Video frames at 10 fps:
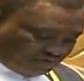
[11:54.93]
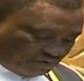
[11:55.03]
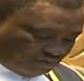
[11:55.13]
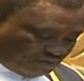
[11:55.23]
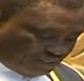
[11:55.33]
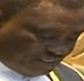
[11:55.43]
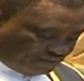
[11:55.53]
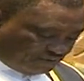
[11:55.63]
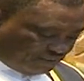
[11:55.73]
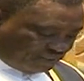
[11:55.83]
from bringing
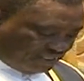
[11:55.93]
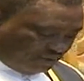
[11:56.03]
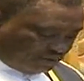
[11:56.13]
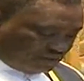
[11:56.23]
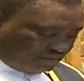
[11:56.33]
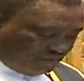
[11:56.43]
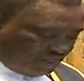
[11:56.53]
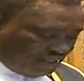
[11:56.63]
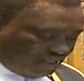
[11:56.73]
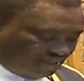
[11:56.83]
to this House
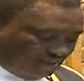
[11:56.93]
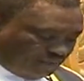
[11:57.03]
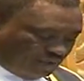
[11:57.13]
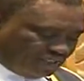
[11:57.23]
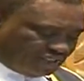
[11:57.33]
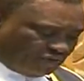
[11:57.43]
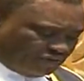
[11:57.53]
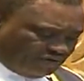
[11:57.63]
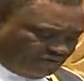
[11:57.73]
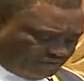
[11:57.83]
their political
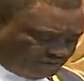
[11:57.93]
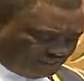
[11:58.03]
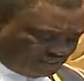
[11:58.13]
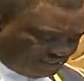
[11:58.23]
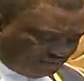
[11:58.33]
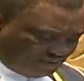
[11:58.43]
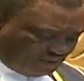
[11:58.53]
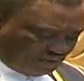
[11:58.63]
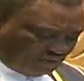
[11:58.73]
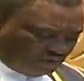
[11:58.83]
differences
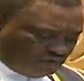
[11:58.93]
or